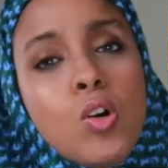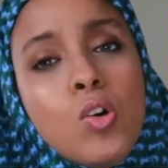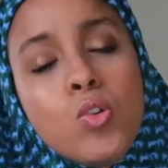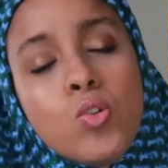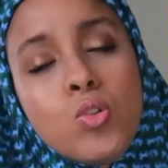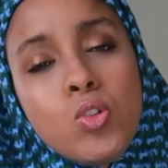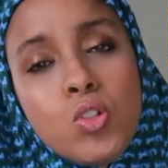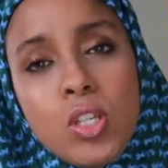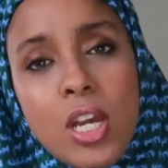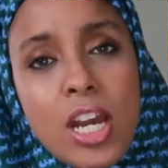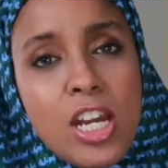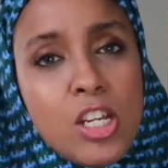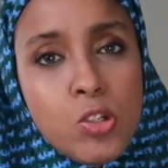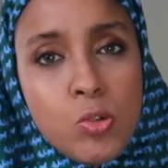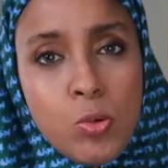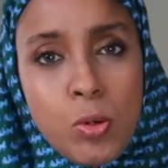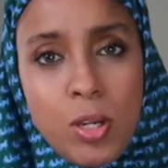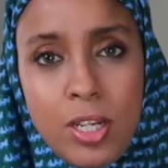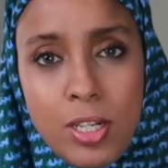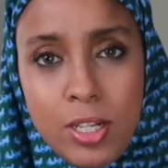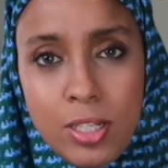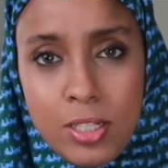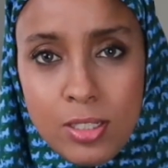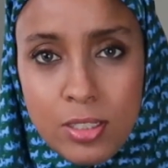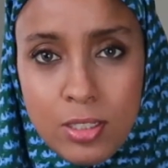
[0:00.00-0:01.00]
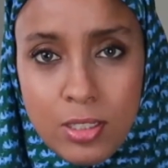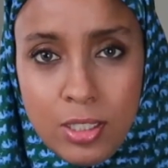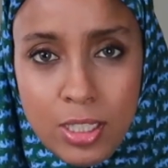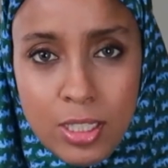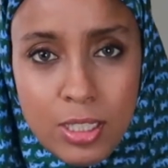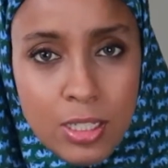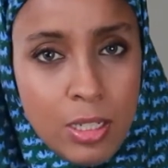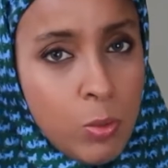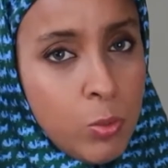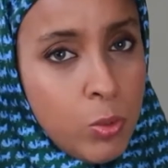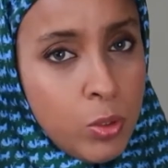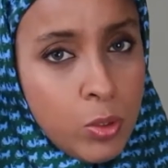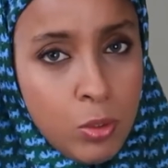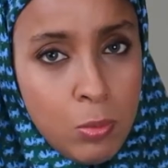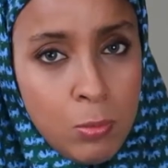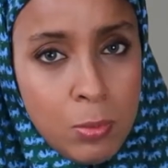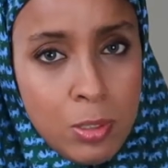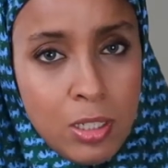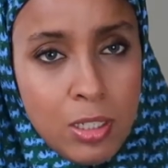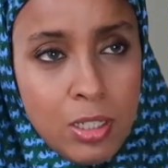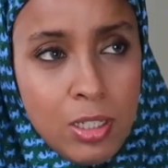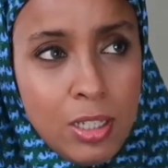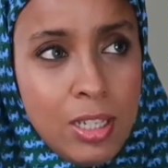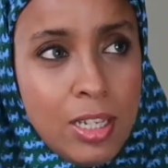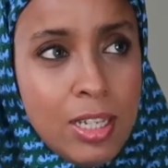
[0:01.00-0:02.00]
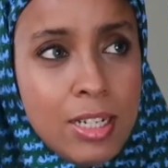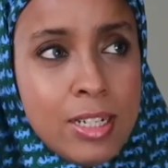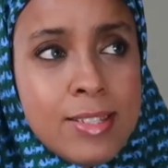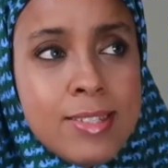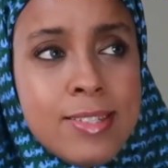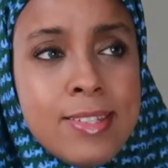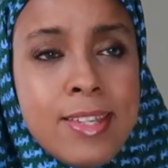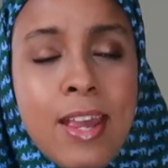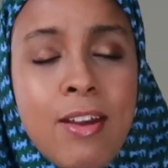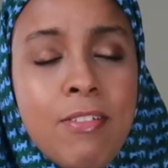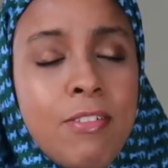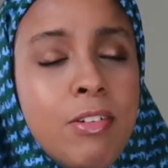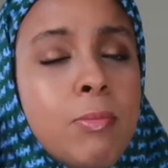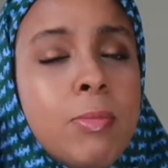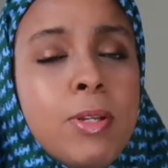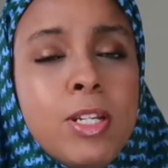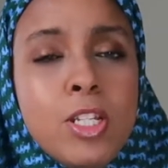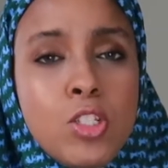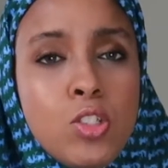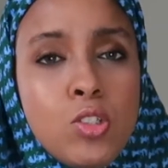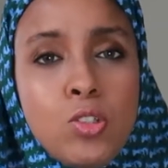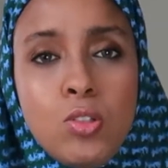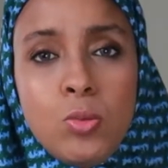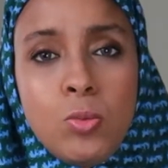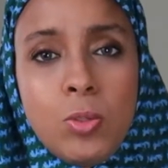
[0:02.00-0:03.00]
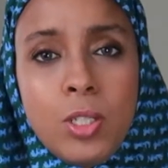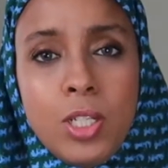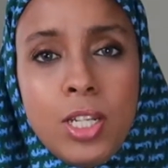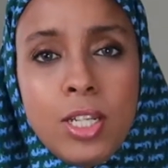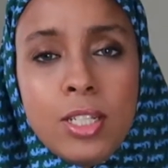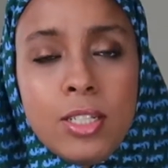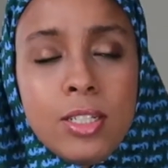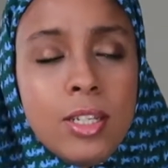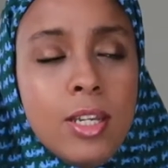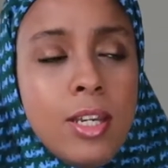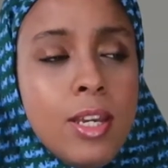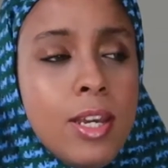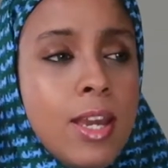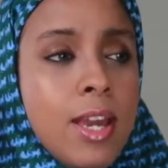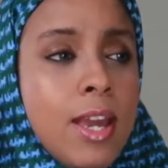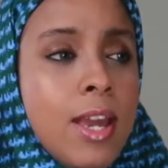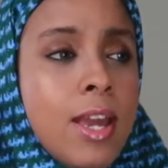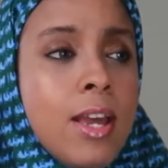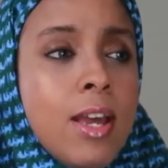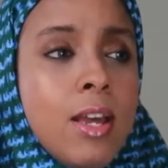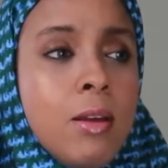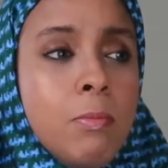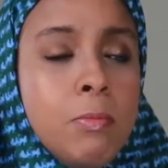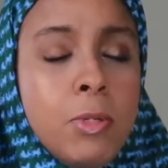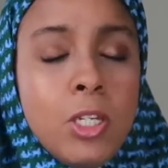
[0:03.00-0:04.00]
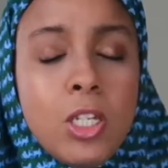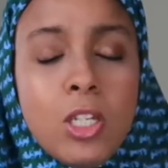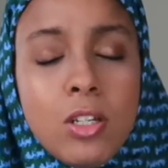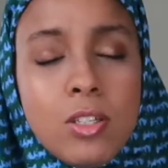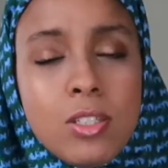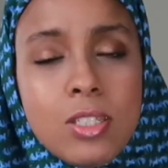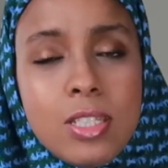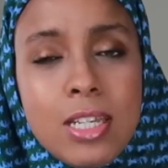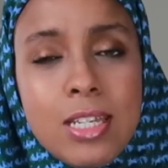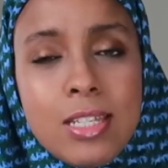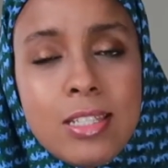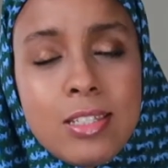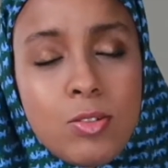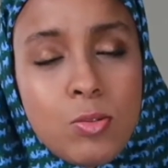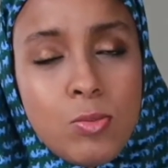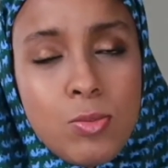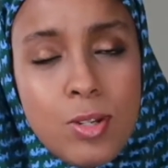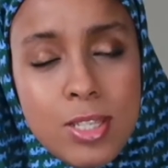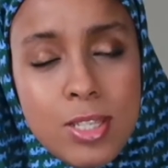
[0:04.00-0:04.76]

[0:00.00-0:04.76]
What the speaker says: saturated in our community, and everybody's doing it because it's